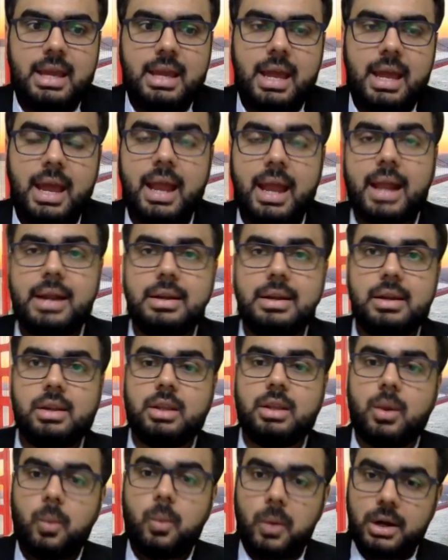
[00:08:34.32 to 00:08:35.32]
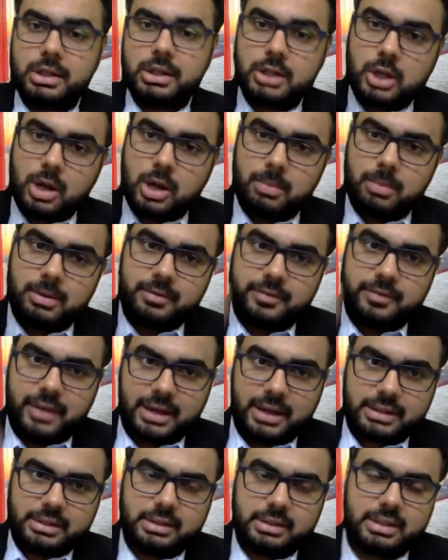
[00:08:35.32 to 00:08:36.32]
And the one common
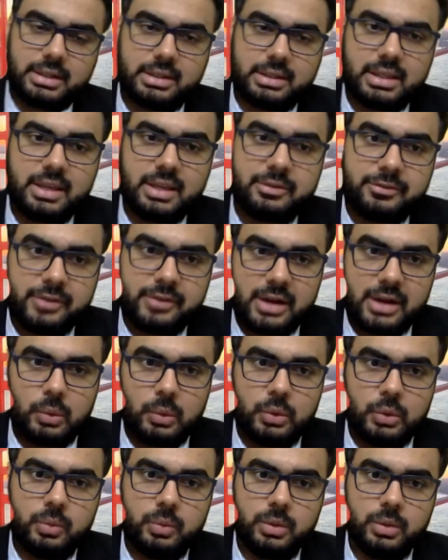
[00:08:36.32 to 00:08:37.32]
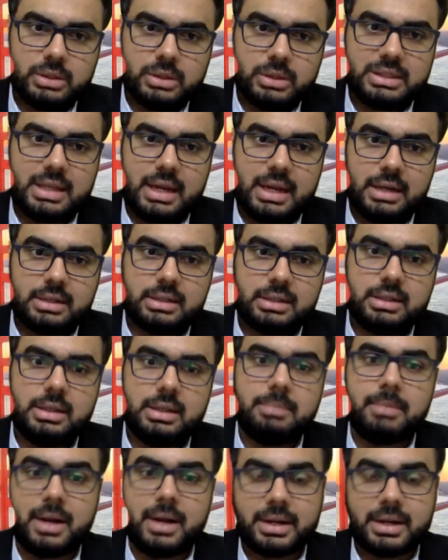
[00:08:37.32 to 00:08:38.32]
factor that they found was that the
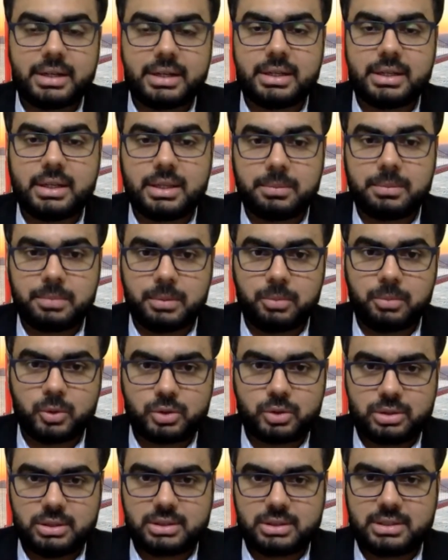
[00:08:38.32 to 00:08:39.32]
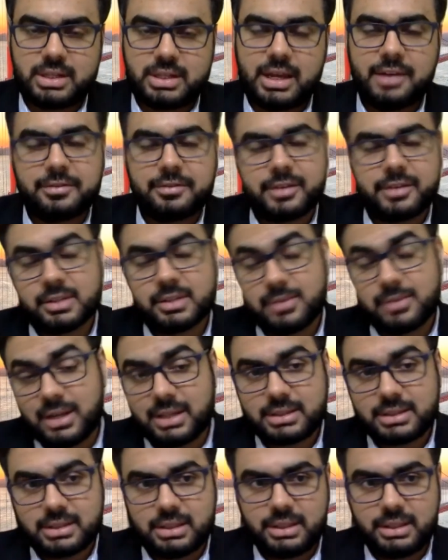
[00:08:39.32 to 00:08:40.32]
marketing and promotional staff, as well
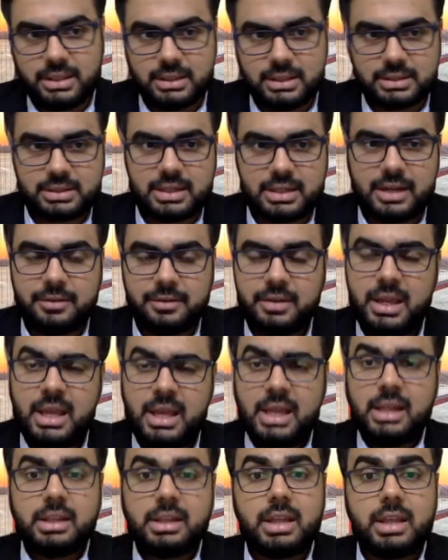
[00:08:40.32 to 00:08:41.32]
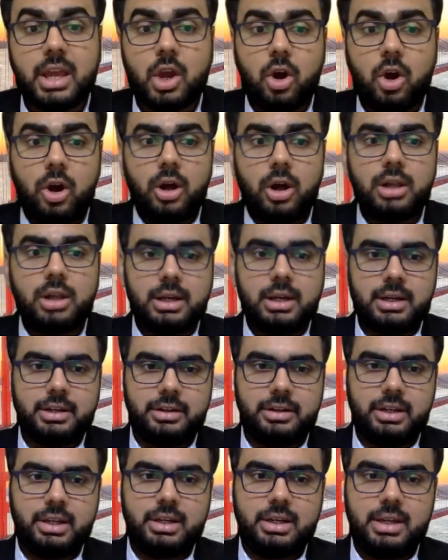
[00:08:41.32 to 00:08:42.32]
as the legal staff, they all
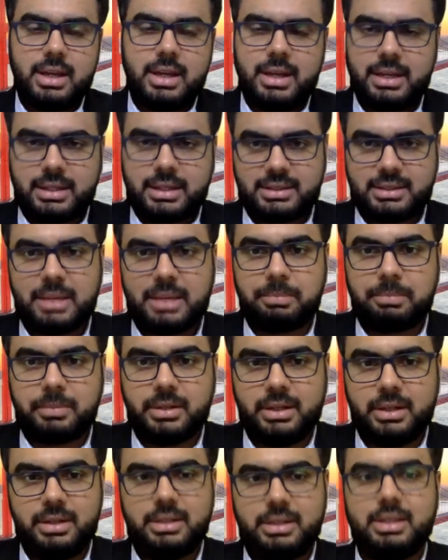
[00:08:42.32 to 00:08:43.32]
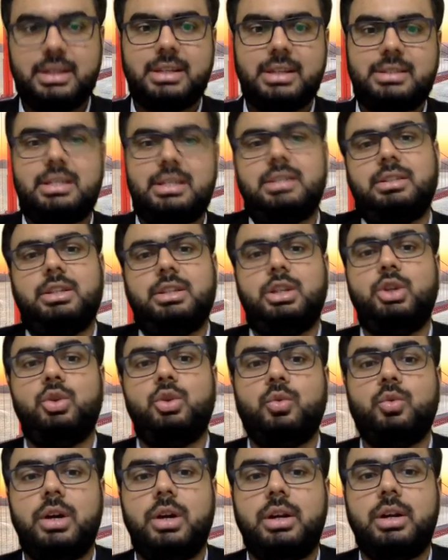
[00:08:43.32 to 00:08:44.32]
agreed and accepted the necessity to
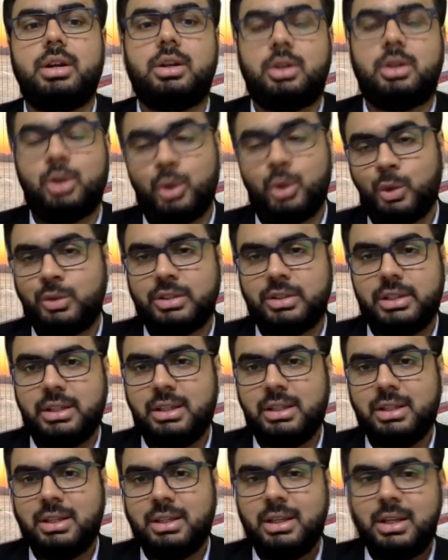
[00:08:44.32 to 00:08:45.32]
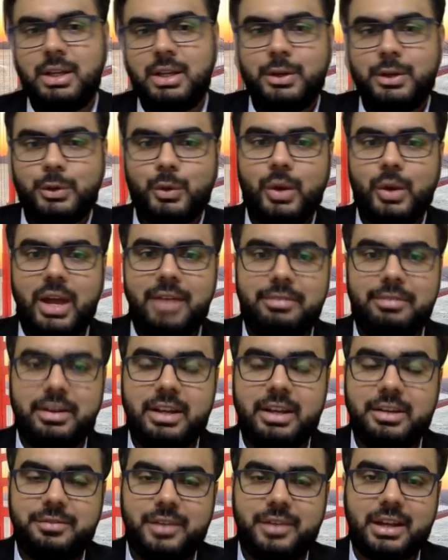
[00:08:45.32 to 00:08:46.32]
work closely to have an
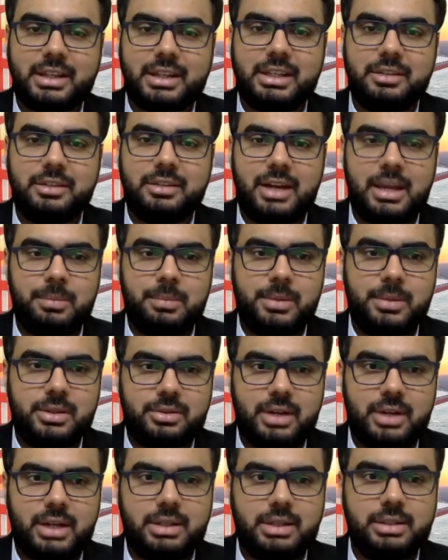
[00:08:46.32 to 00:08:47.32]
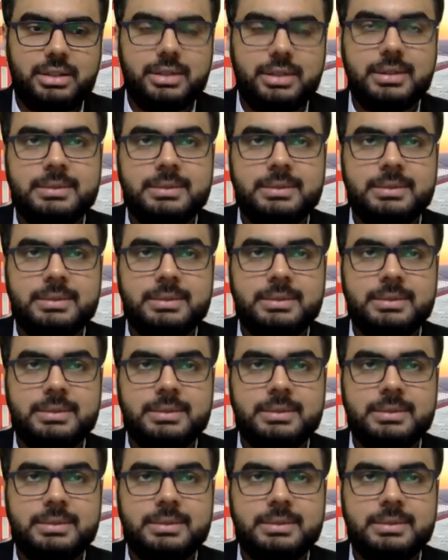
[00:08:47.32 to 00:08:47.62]
effective IP strategy.